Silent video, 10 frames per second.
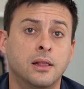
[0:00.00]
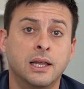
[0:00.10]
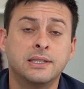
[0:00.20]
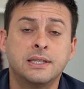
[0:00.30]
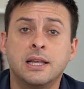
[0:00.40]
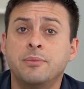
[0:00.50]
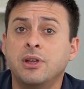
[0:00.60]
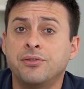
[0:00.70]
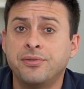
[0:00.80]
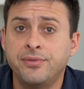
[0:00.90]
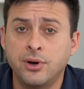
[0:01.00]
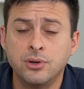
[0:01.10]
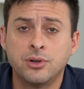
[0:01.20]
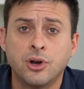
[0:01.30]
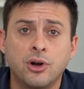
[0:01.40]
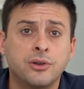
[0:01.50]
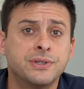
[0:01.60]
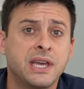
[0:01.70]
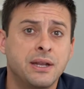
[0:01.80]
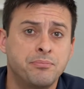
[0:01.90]
Let's limit phone calls
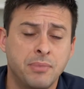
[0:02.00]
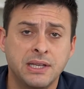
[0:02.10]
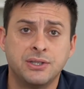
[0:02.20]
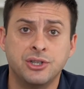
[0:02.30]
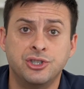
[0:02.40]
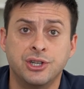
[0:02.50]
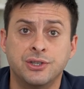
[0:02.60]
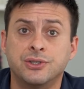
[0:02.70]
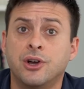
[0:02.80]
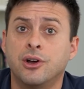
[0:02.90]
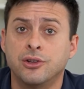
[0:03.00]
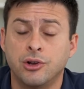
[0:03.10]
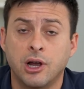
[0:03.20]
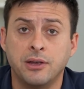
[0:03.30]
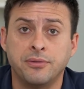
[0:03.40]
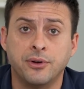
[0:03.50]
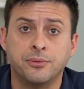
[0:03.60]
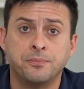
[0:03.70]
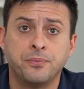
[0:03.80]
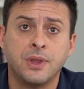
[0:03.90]
and messages on your iPhone.
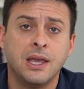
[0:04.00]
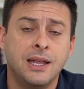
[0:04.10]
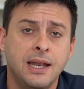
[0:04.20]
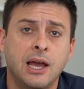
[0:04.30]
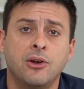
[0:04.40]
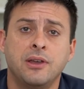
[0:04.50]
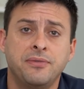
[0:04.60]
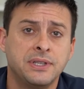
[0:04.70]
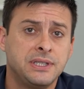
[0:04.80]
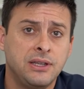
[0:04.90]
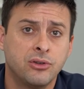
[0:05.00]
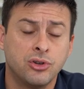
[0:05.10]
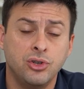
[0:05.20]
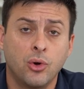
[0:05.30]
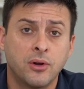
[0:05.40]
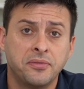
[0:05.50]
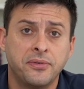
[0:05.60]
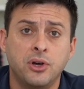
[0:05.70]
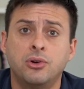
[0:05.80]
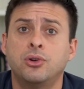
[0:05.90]
Now, if it's either your
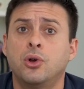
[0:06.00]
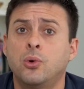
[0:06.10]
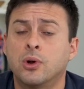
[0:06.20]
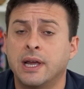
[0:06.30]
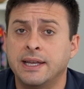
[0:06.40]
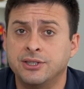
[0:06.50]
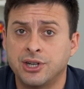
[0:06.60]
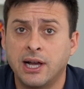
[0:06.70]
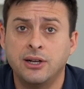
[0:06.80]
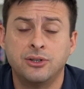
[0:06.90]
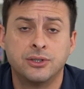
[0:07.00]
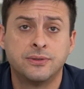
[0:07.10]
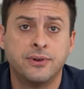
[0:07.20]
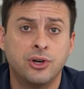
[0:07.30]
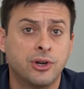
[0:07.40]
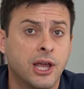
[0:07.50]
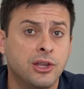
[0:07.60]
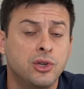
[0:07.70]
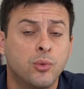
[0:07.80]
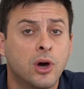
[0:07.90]
phone or a child's phone
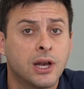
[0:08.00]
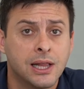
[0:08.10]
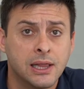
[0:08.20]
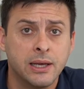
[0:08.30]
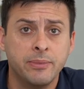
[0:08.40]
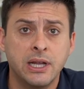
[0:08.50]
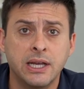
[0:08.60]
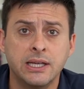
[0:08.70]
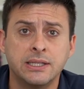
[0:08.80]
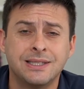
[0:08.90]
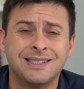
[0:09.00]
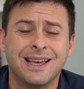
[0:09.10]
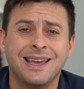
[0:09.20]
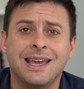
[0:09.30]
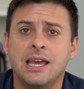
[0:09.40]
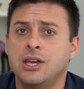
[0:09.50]
and you want to limit it, say